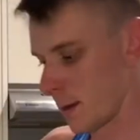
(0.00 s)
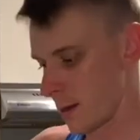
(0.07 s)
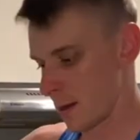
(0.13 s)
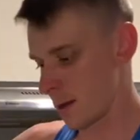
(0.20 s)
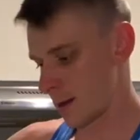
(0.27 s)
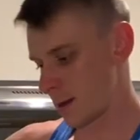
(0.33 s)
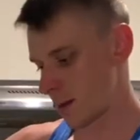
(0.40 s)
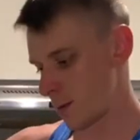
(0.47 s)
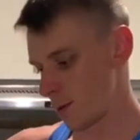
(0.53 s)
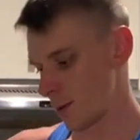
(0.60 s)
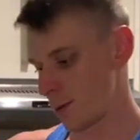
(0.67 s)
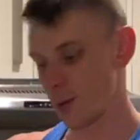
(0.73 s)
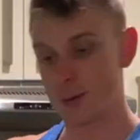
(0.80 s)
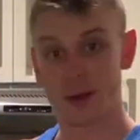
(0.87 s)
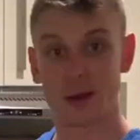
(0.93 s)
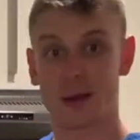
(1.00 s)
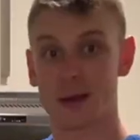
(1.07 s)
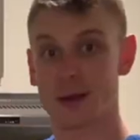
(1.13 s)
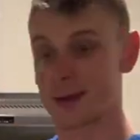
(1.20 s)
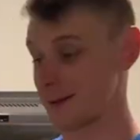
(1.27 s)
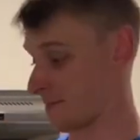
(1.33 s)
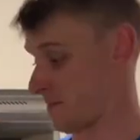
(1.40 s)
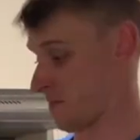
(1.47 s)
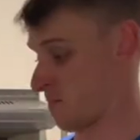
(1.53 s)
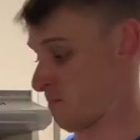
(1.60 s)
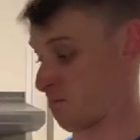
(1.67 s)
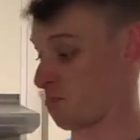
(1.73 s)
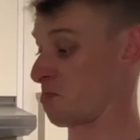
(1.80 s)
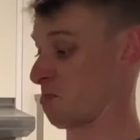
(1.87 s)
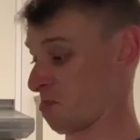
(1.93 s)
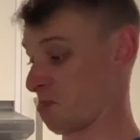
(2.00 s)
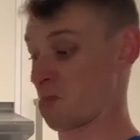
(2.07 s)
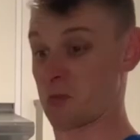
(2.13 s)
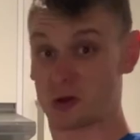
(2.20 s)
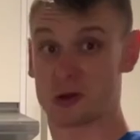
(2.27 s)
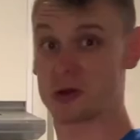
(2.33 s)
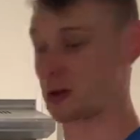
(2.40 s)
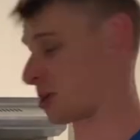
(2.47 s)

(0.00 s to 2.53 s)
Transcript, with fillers: And then we will be good to